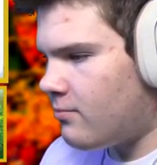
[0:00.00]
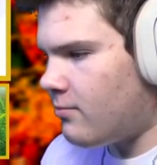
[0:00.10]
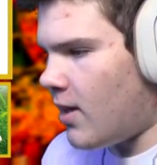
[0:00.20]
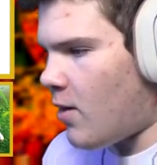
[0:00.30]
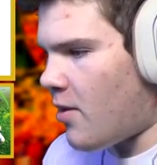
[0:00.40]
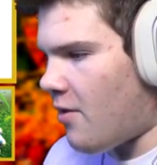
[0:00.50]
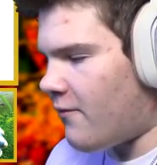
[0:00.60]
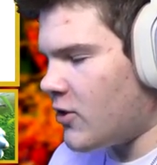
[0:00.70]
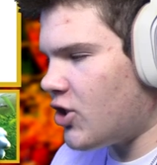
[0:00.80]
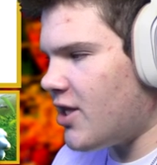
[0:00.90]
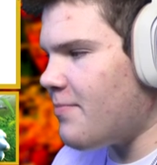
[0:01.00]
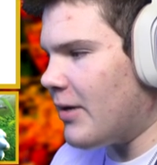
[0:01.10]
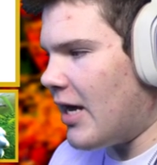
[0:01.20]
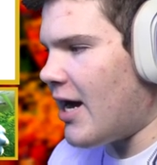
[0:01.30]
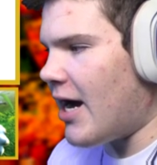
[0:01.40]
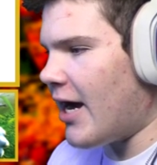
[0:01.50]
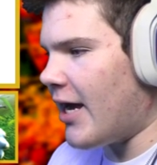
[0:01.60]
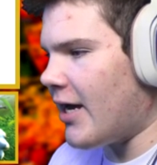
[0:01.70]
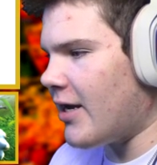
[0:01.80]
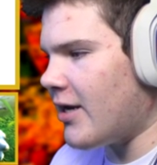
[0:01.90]
Now we are officially
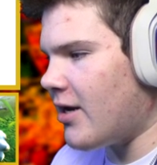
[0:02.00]
blind.